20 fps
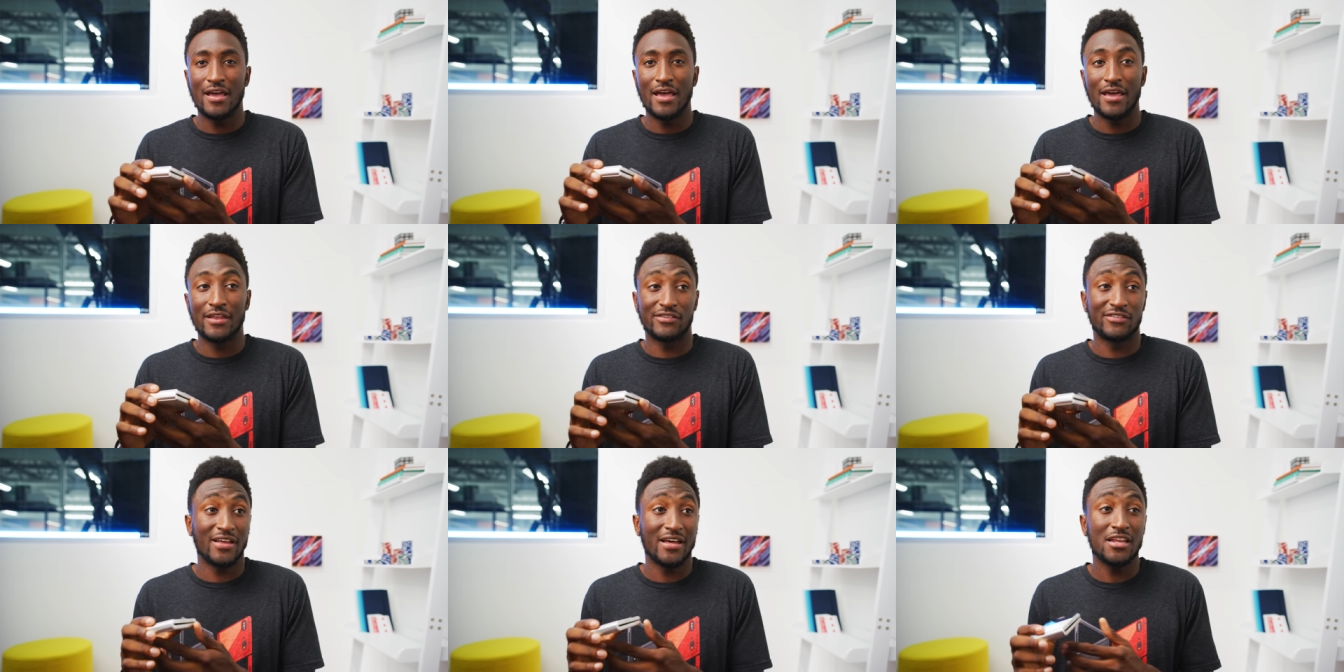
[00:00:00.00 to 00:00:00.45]

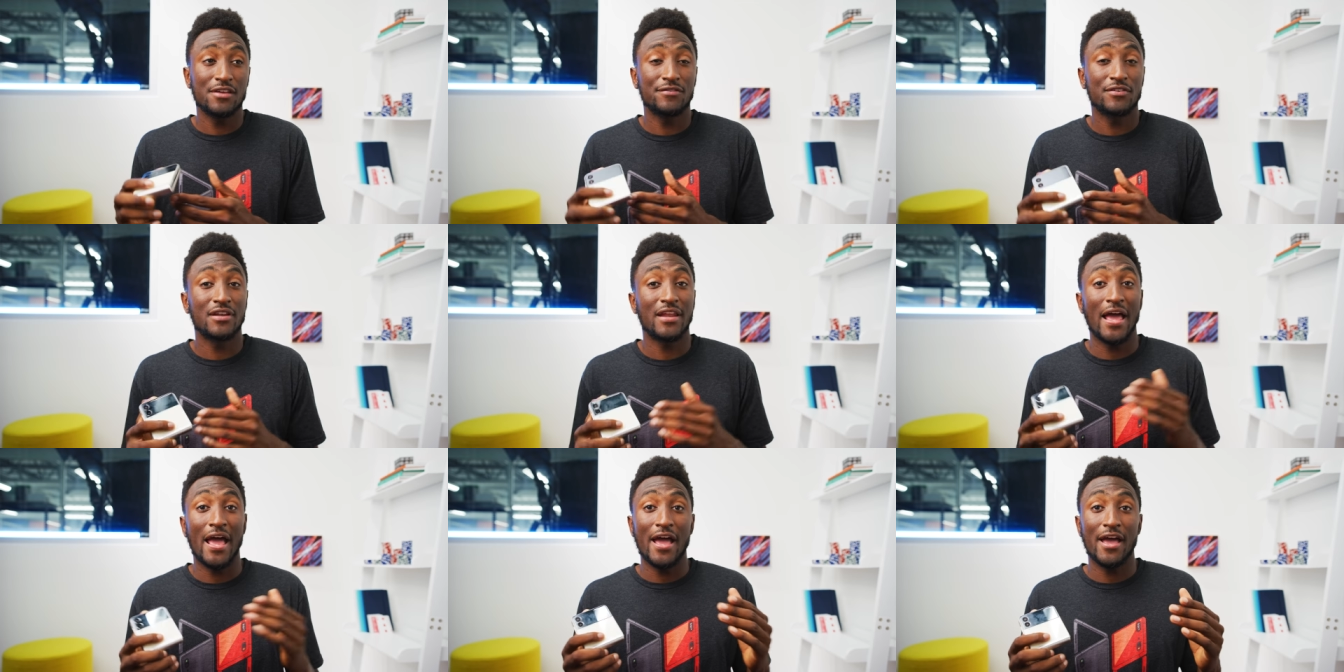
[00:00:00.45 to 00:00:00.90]
It's not
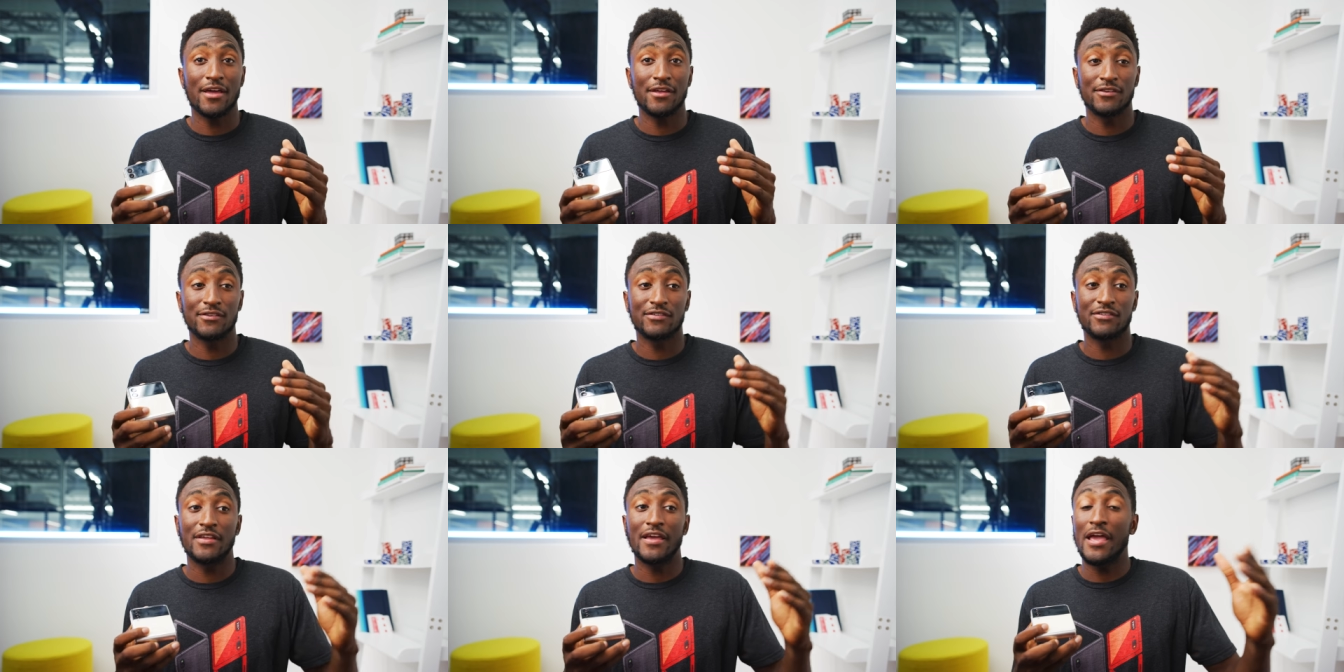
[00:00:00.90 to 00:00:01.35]
even
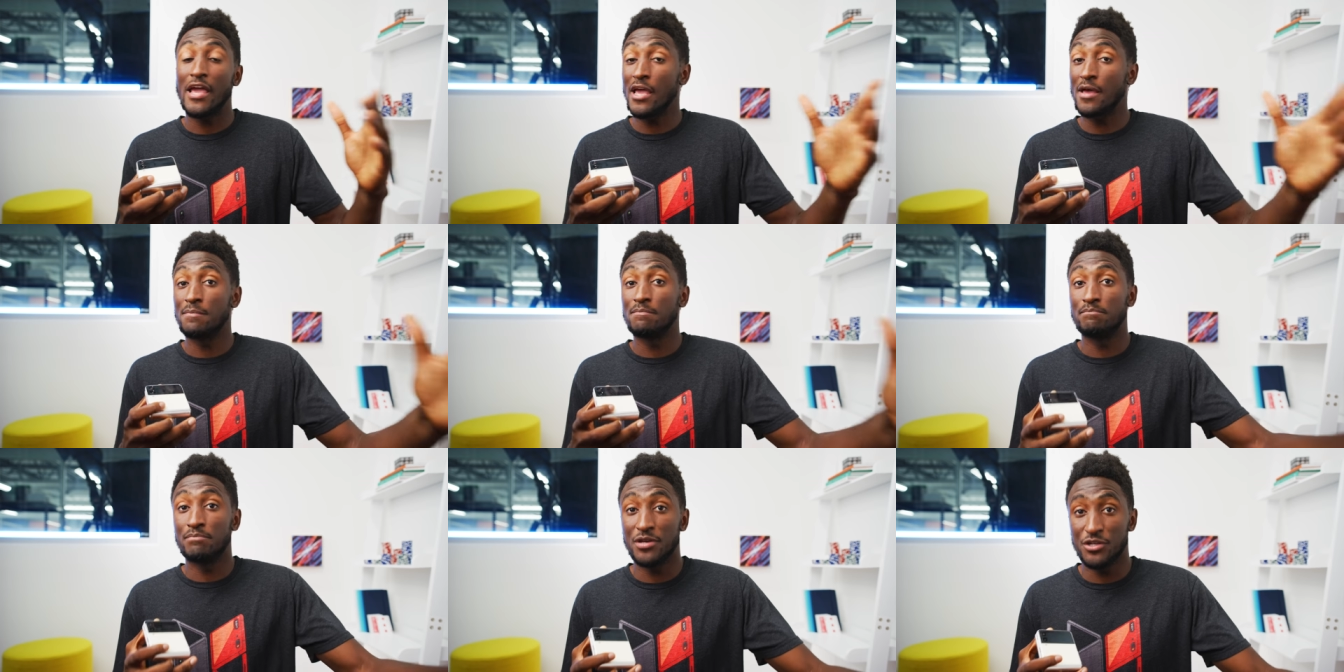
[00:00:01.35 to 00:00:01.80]
as
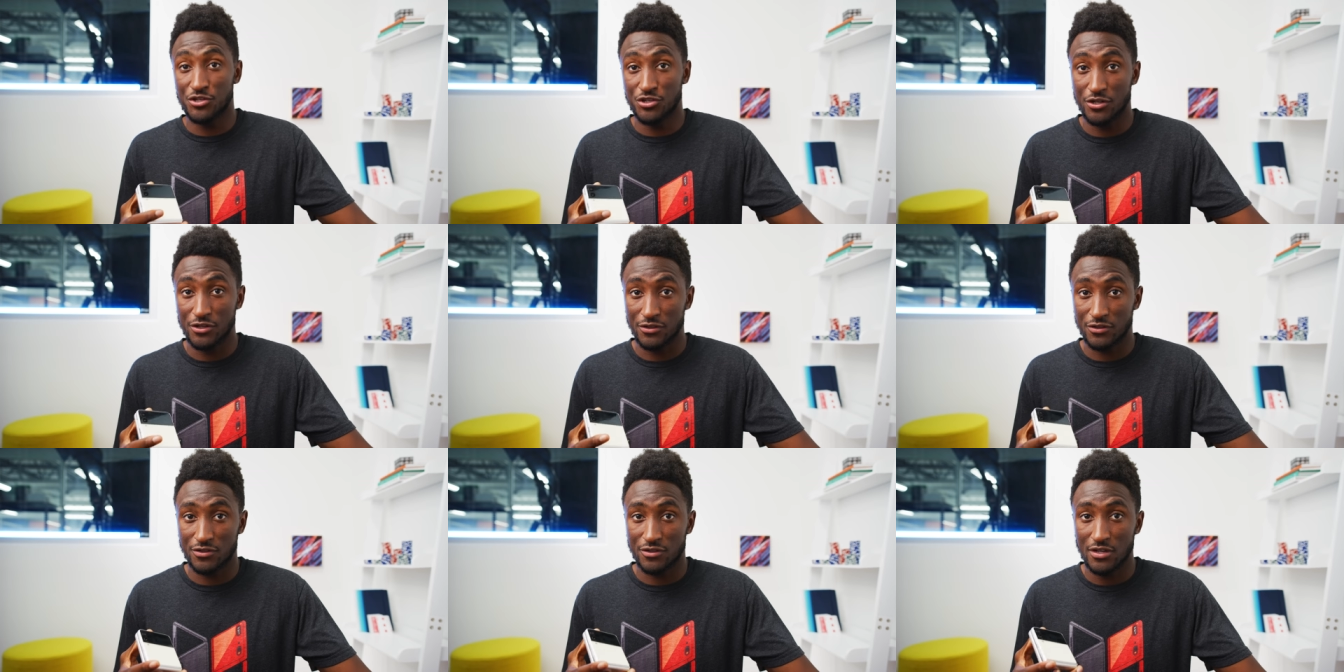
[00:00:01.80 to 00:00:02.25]

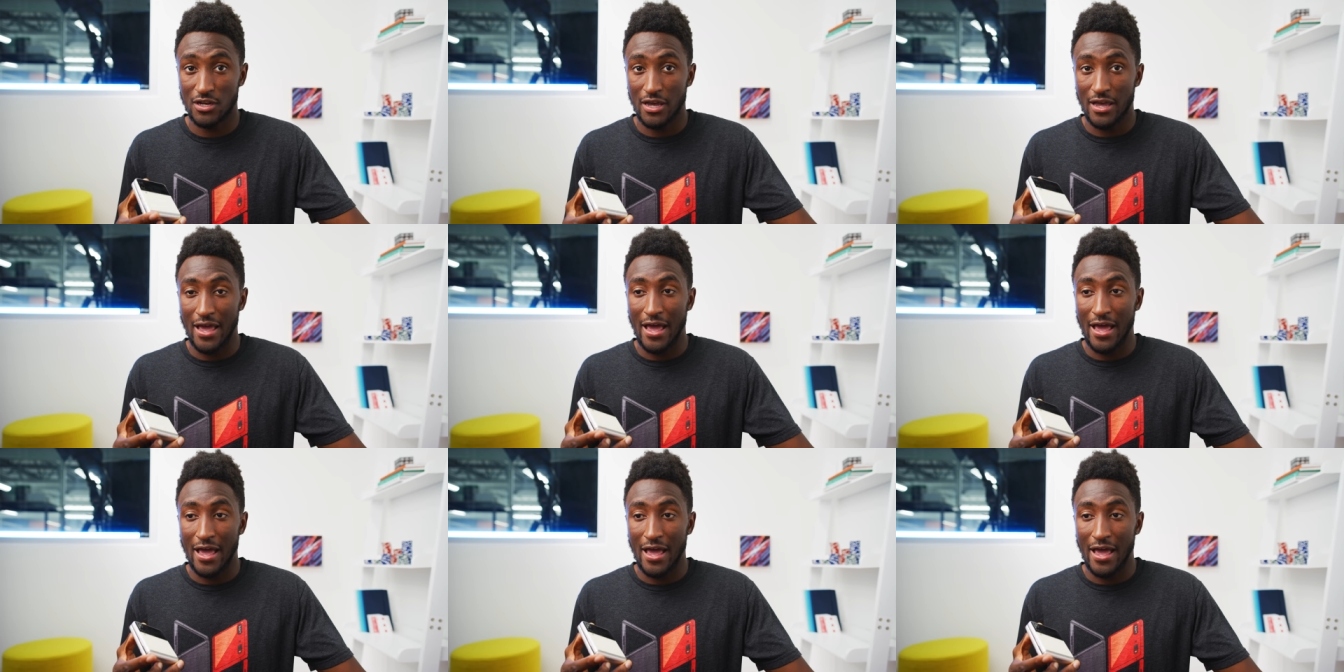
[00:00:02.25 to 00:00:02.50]
ambitious